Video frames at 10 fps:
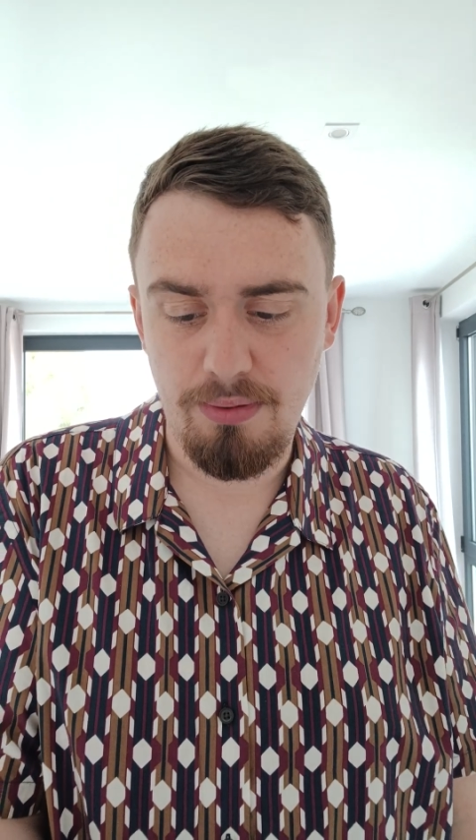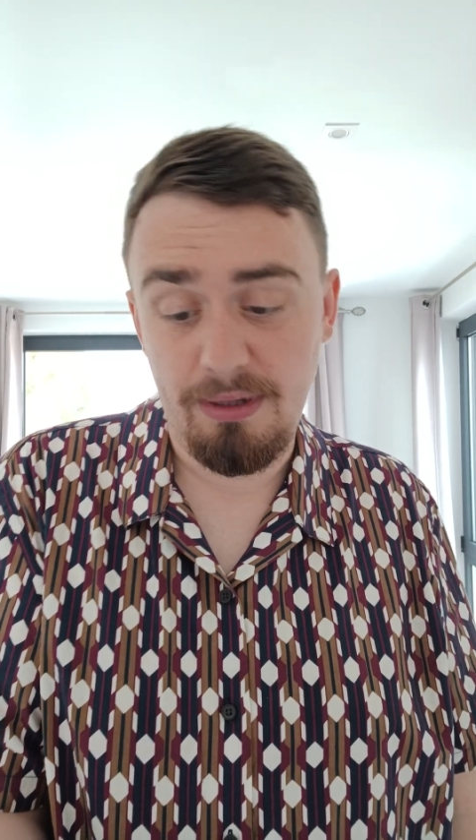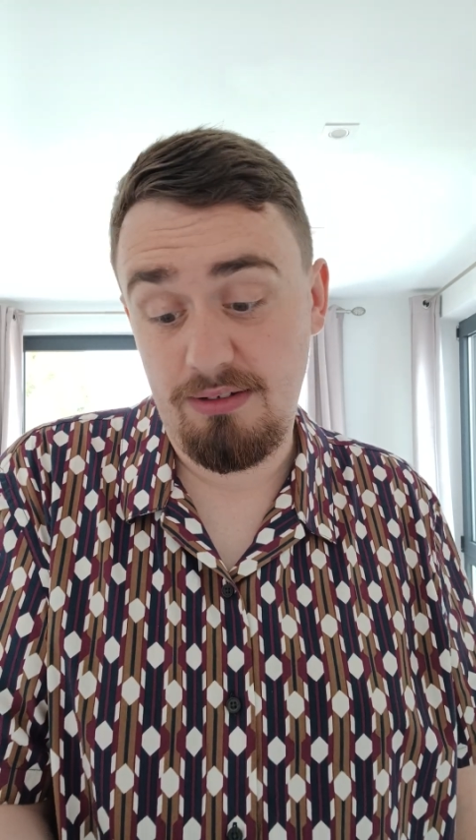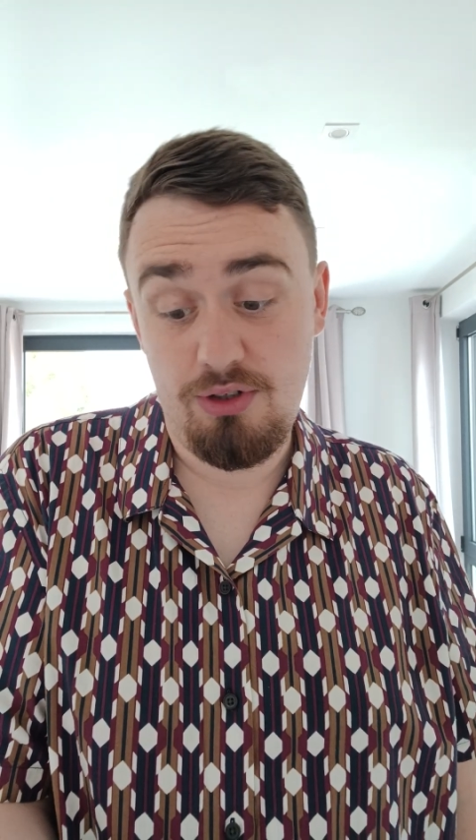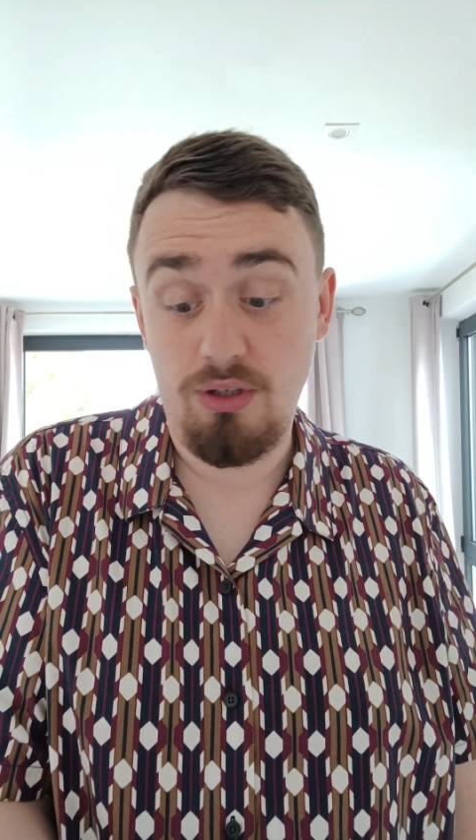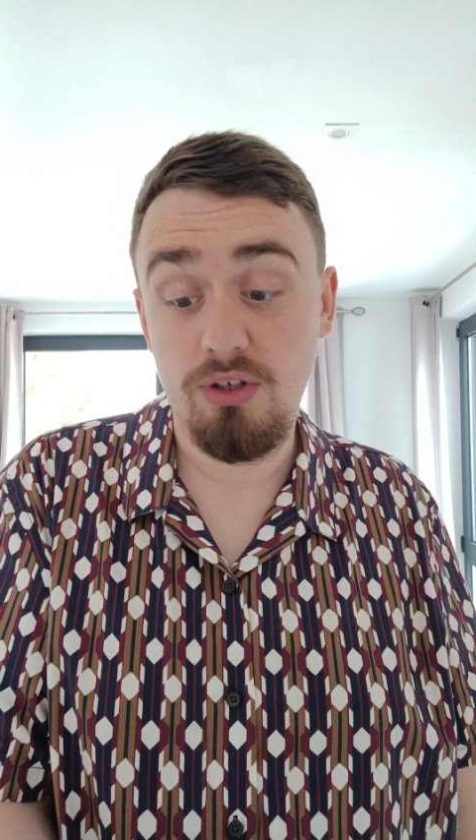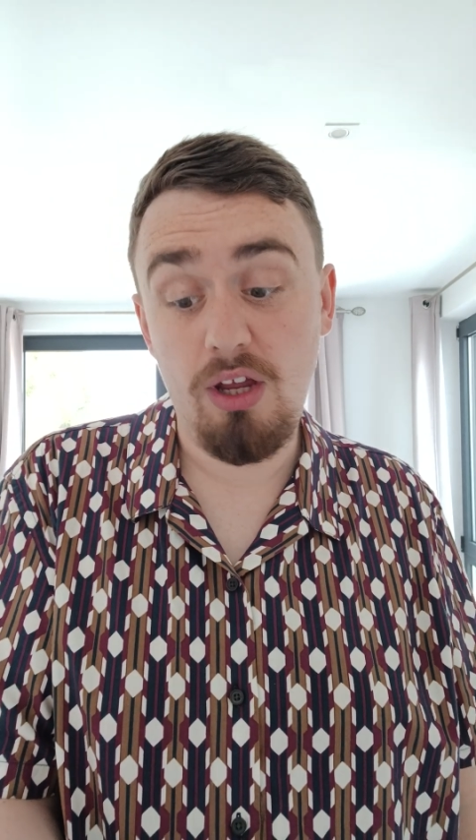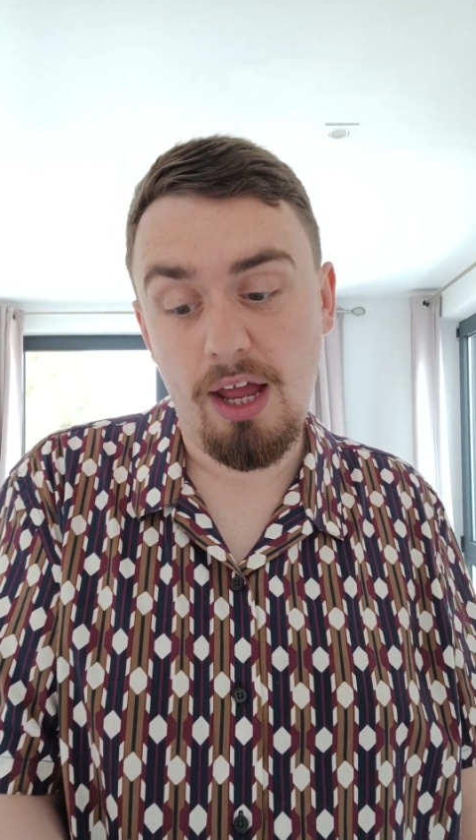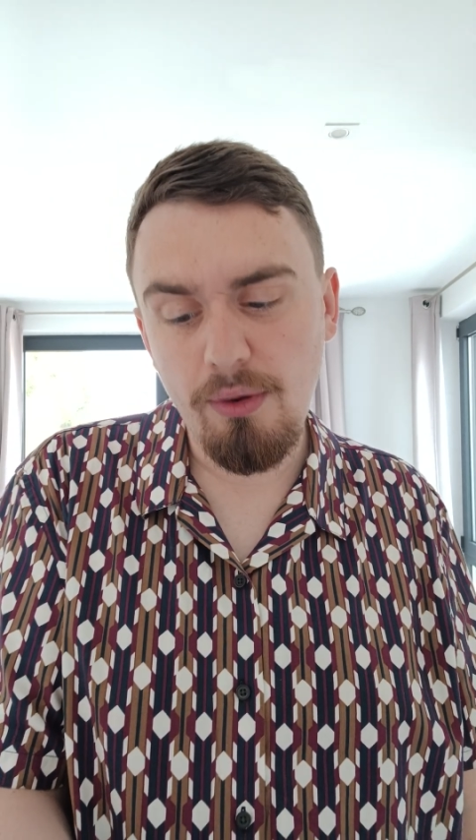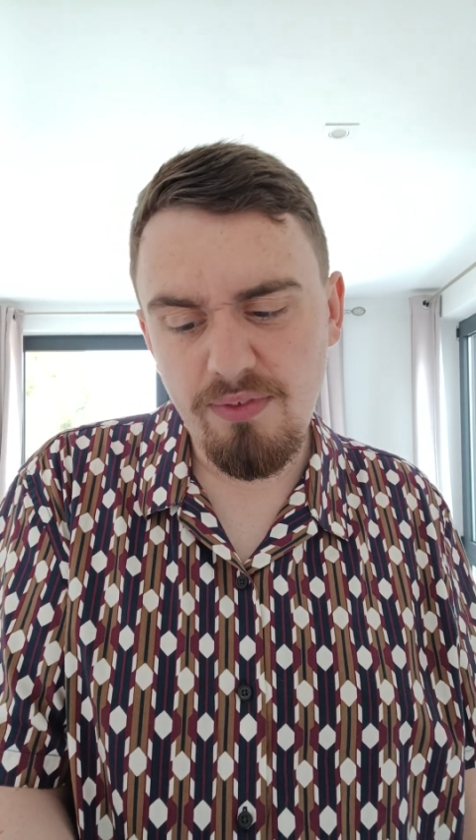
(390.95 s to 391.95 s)
I mean,
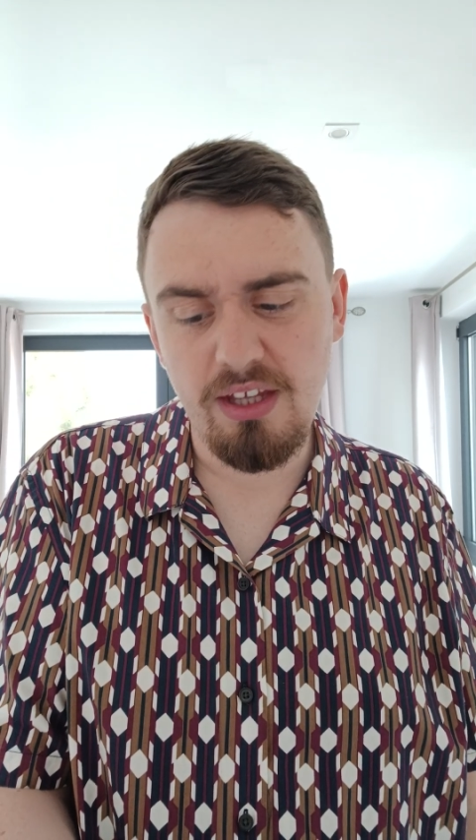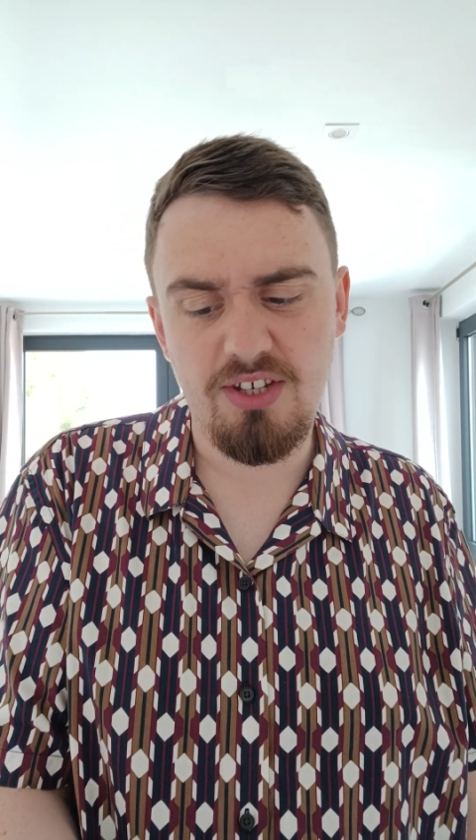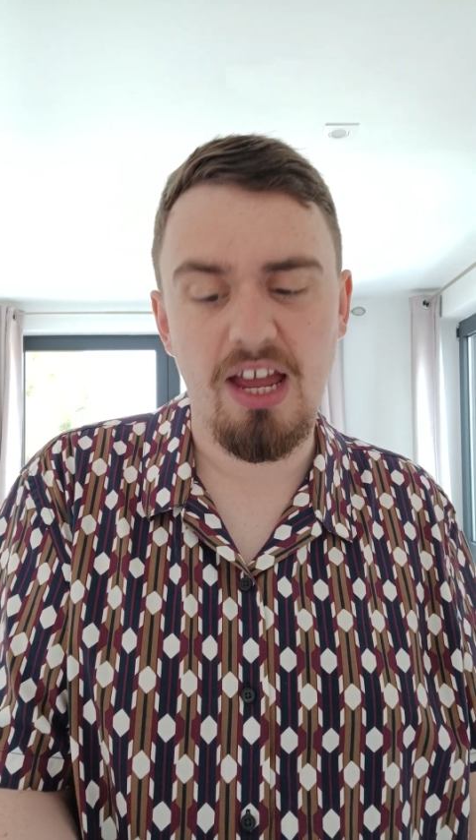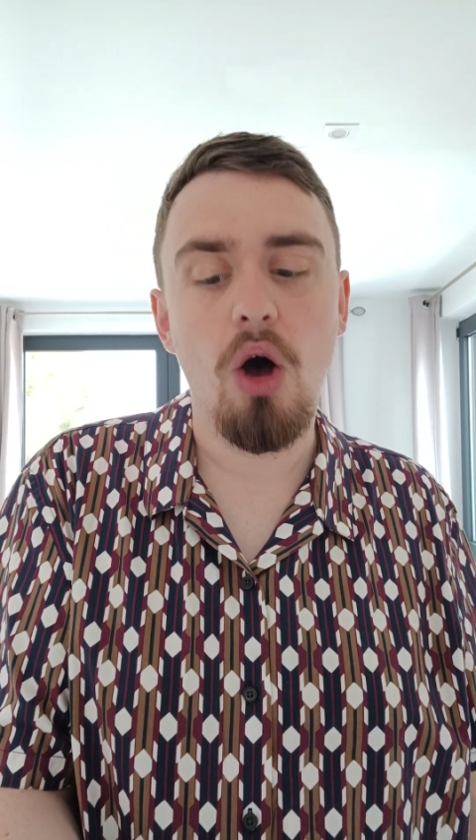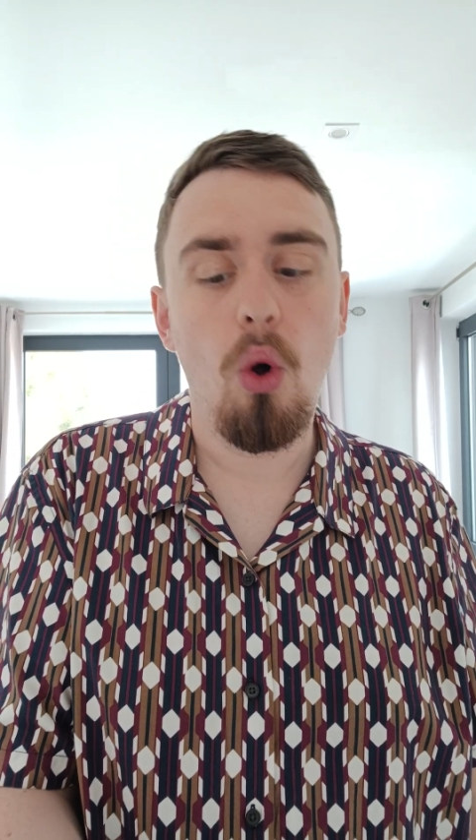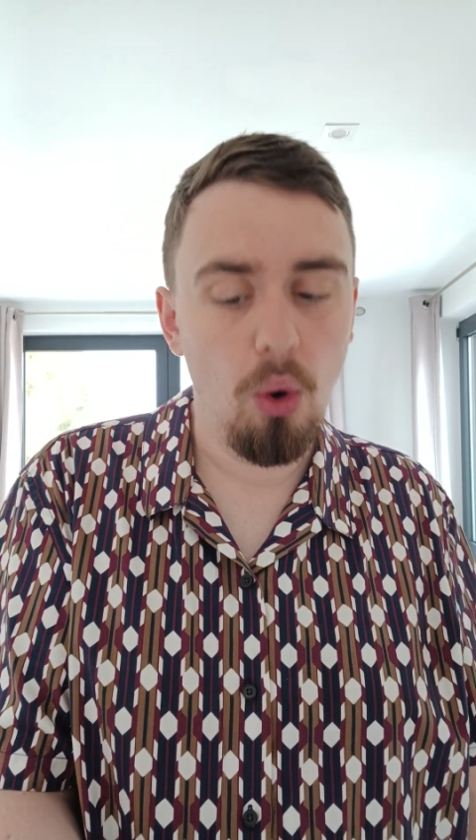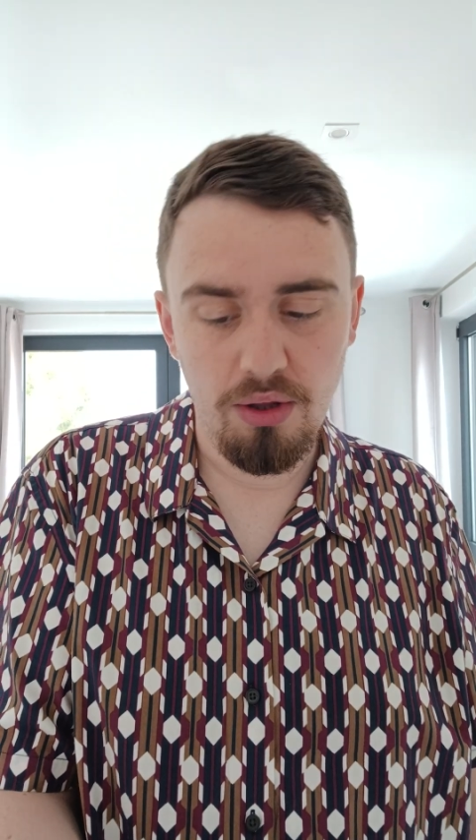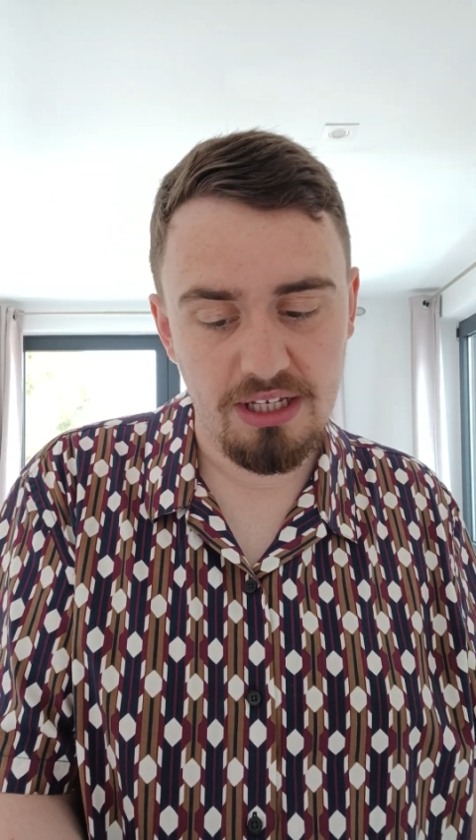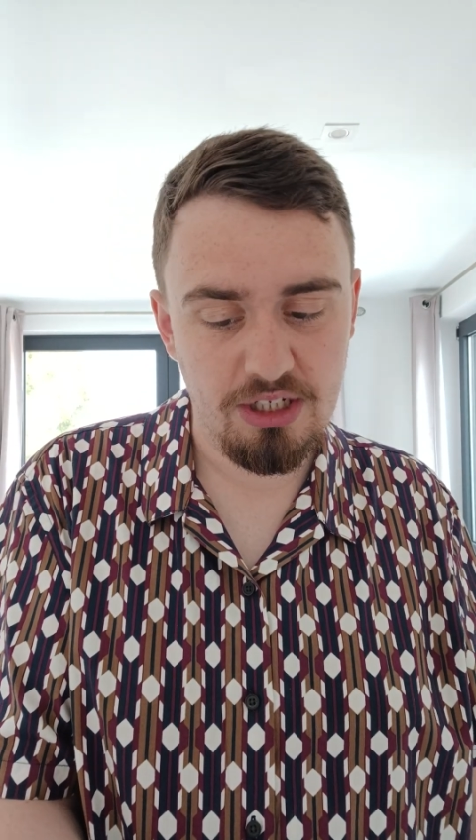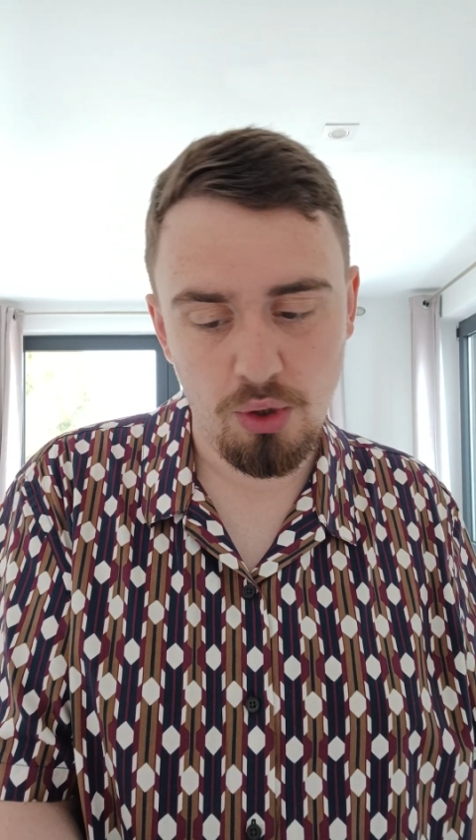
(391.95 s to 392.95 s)
I don't think you say all of
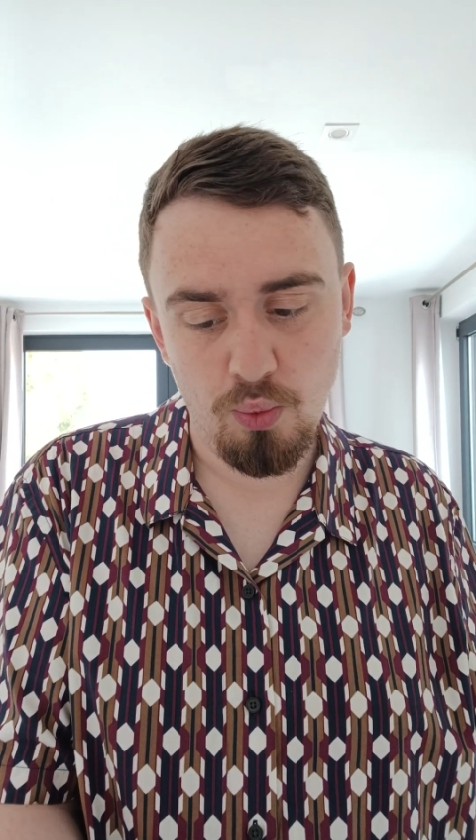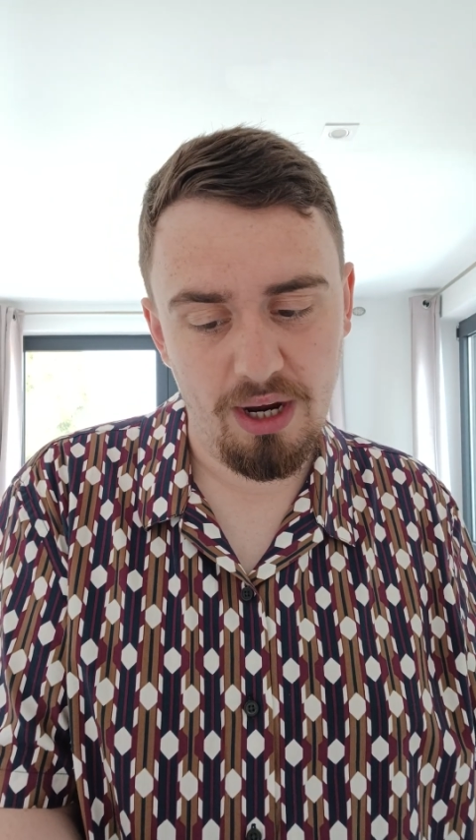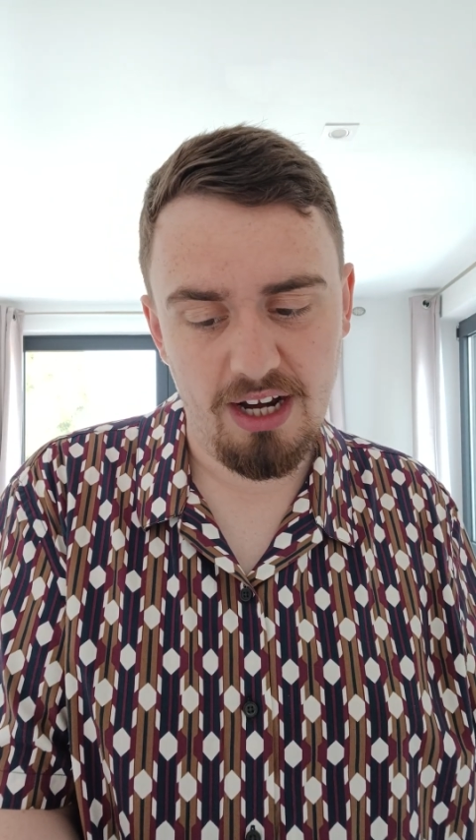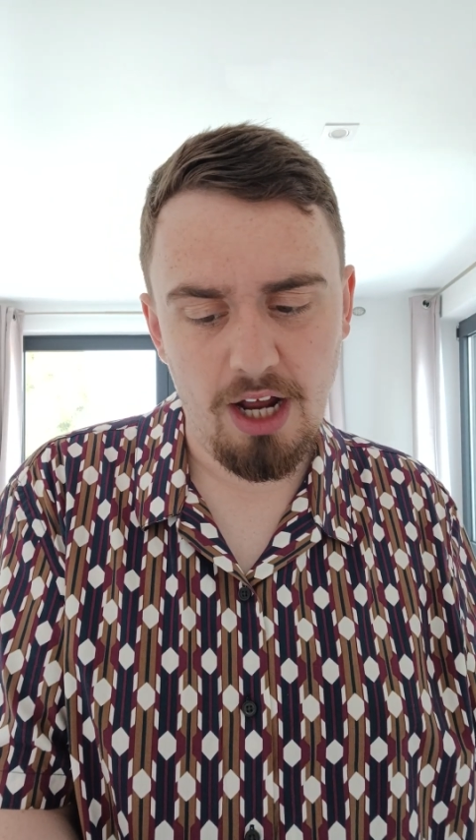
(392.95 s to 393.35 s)
these could win.